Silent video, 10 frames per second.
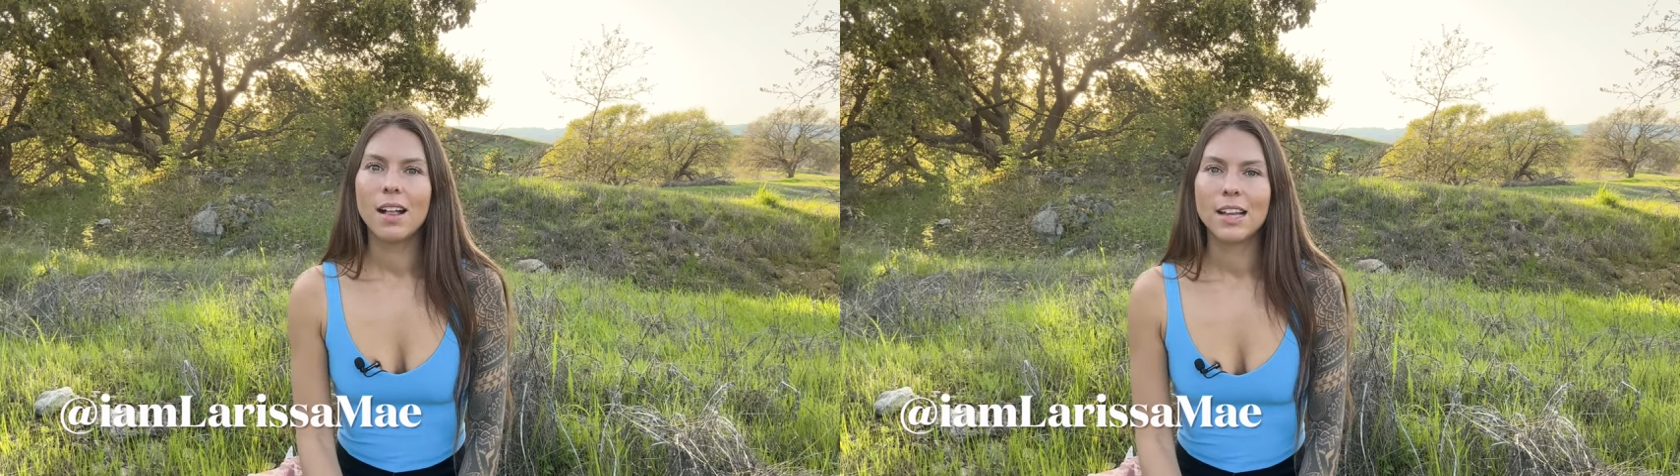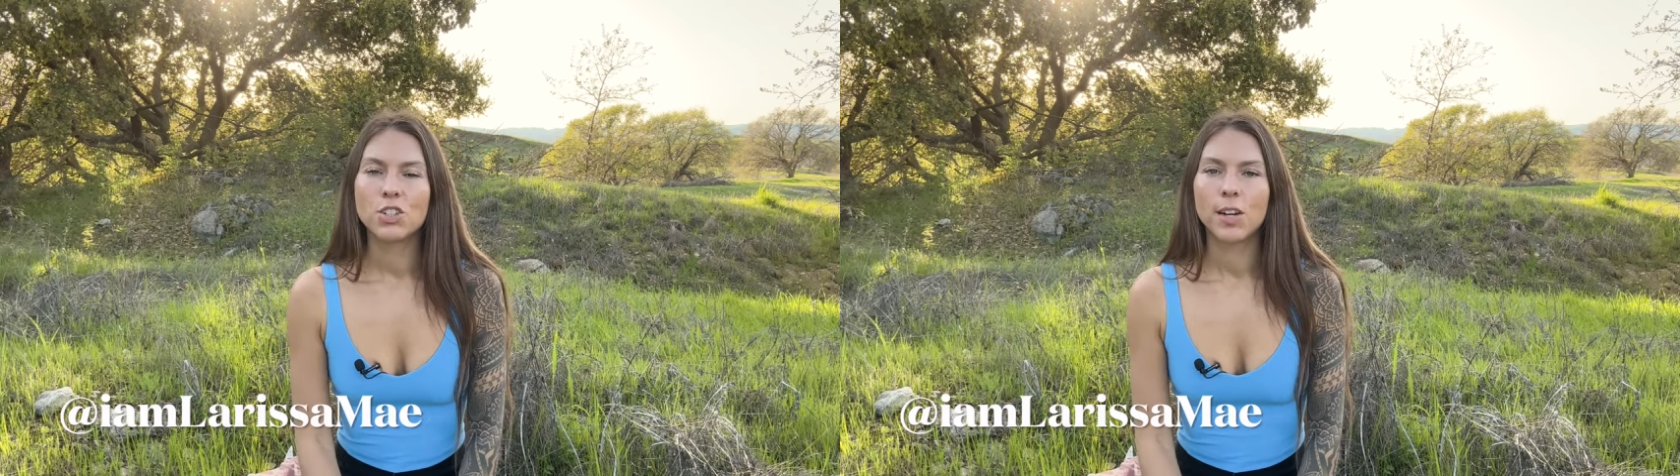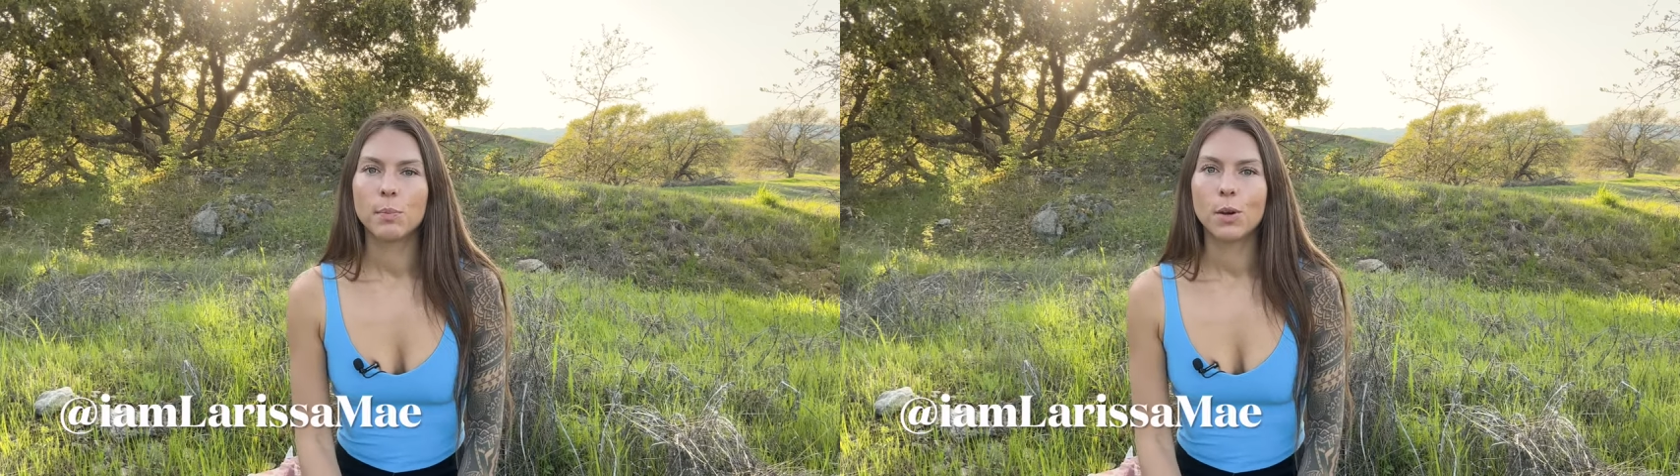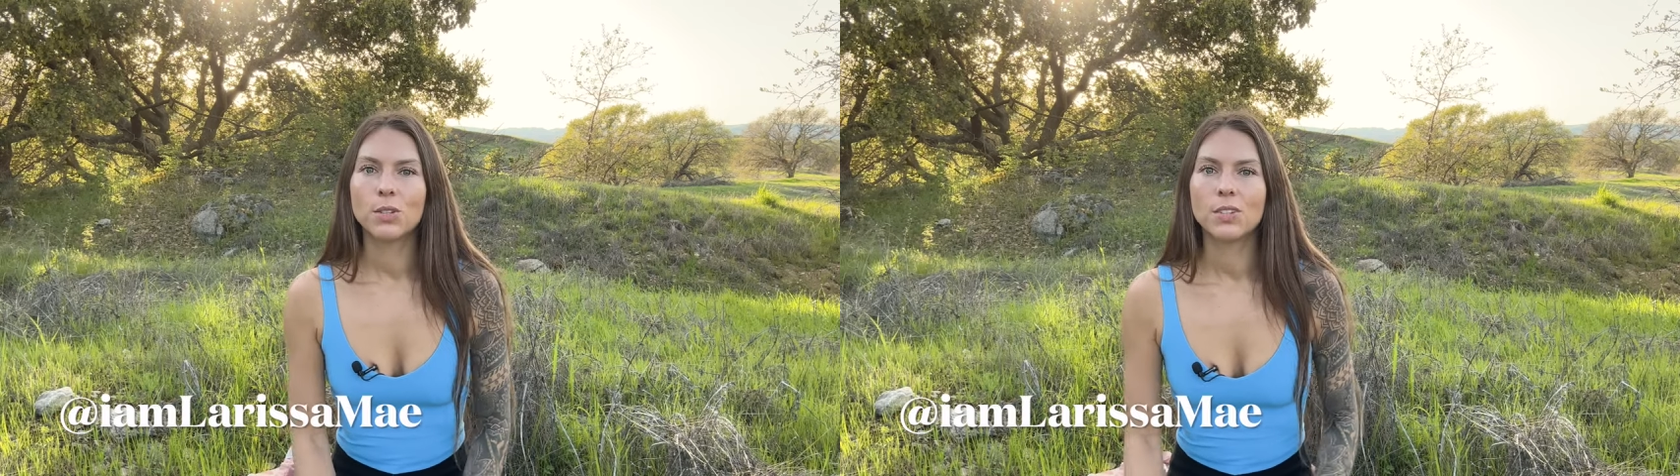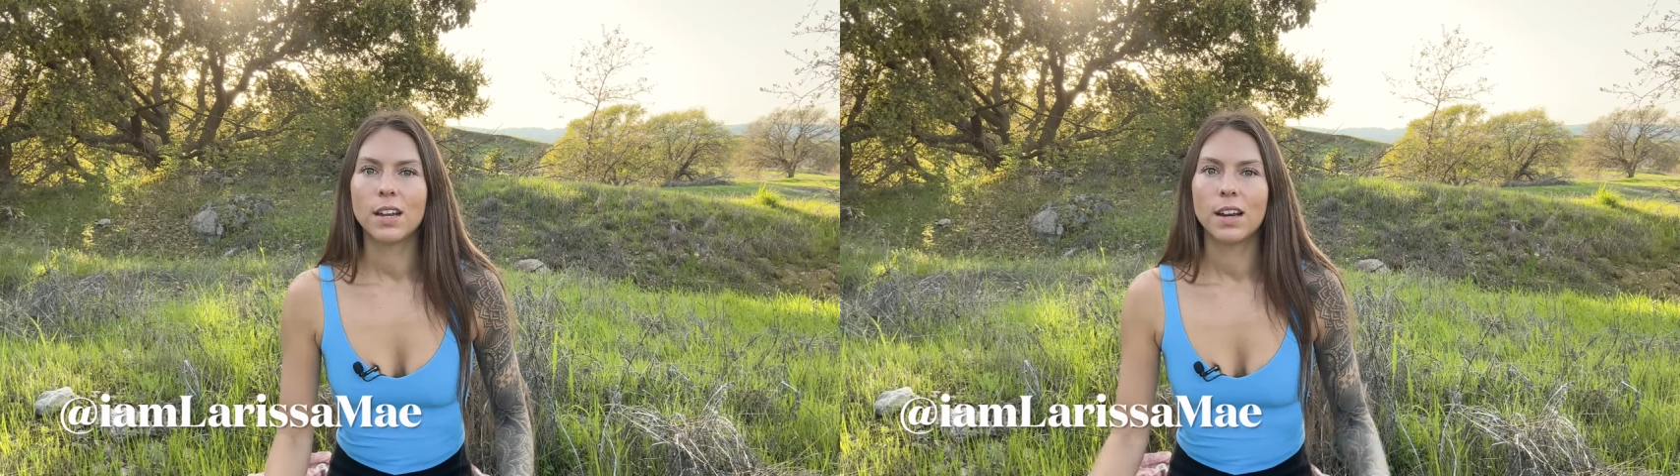I try to
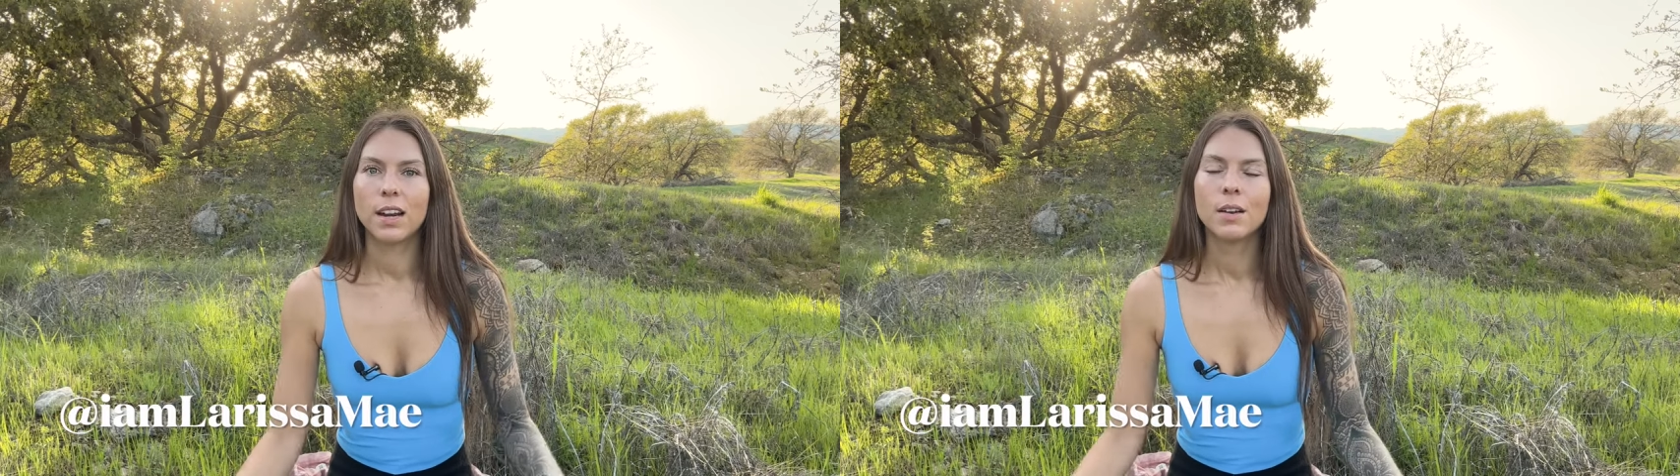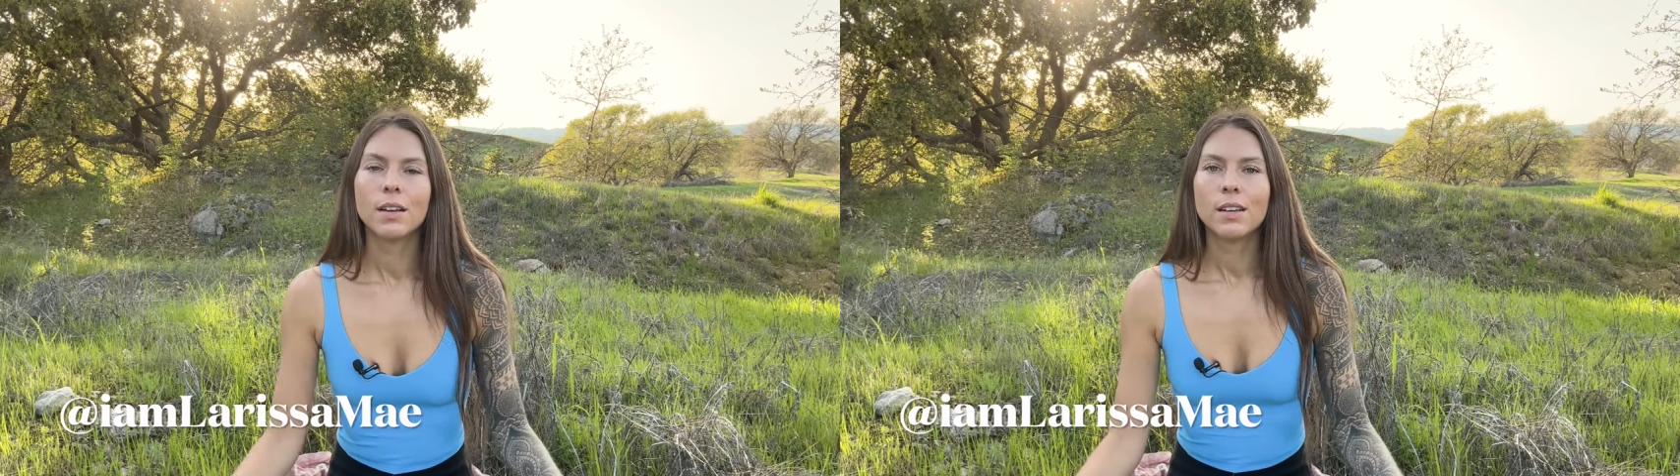post there